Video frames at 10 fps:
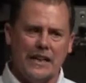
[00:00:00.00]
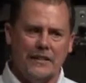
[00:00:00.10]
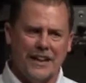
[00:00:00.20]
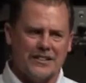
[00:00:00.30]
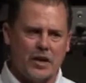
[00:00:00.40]

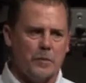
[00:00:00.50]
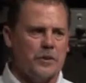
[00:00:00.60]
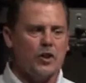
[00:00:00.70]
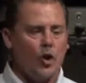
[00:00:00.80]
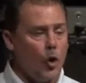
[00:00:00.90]
And that's got
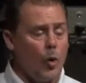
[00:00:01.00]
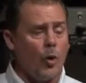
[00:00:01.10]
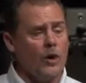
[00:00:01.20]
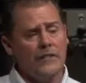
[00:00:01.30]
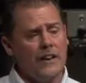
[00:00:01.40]
to be the
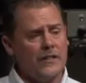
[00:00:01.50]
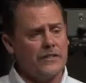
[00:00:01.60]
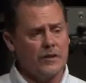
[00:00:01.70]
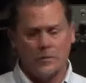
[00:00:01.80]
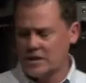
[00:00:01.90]
core of
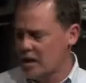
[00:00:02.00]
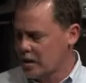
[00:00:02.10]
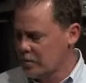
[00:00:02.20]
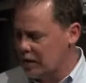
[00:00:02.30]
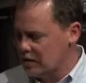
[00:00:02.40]
everything that we
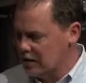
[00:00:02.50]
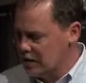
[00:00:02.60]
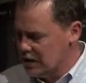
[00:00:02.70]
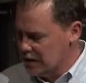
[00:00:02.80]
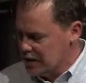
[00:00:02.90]
talk about.
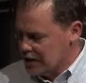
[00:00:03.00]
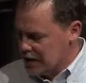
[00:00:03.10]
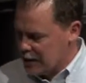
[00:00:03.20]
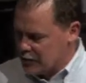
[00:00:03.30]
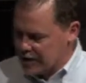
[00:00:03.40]

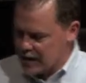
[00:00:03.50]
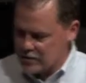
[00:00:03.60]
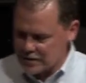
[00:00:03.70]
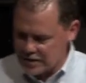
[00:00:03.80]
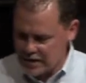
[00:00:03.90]
Henry
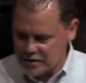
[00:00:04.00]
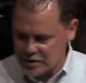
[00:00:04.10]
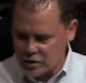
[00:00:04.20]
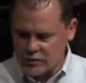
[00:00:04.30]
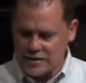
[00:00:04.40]
Nouwen
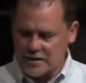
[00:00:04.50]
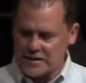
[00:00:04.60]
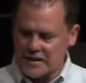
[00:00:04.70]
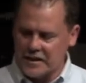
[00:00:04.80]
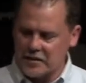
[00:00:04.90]
says, service
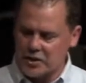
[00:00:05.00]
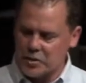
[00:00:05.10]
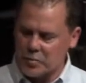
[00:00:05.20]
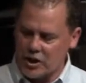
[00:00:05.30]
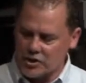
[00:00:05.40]
is then an
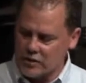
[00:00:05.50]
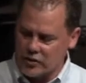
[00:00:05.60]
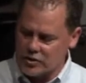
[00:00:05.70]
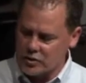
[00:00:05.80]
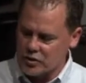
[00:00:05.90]
expression of
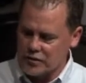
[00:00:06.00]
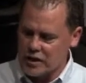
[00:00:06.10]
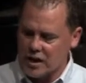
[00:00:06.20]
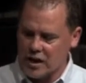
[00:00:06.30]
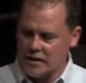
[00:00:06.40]
our search for
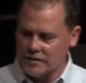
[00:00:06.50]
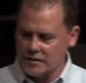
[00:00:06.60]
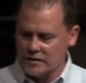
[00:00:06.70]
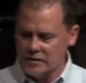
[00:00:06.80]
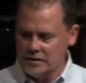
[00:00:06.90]

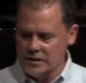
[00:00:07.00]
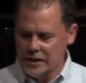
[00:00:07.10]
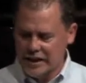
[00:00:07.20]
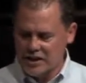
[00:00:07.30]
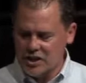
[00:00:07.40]
God.
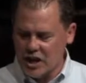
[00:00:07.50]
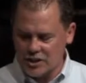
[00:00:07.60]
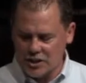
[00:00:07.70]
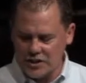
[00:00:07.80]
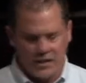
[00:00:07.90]
It's
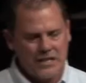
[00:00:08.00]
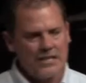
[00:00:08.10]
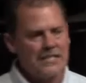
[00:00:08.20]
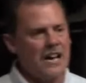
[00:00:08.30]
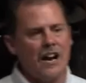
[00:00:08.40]
not just the
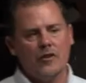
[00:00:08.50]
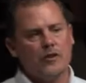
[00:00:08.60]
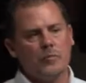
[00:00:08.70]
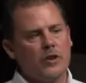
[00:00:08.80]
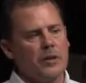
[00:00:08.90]

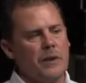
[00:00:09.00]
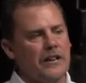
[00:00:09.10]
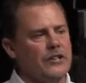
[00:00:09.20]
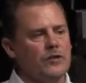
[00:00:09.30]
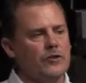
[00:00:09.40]
desire to bring
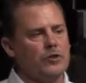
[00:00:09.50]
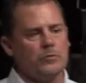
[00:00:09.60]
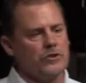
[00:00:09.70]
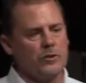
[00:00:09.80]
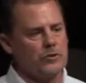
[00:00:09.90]
about
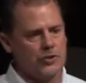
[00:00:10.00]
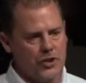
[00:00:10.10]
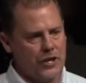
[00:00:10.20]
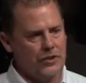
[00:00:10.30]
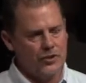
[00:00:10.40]
individual or social
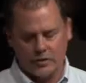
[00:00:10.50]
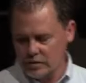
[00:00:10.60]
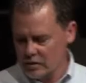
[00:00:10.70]
change.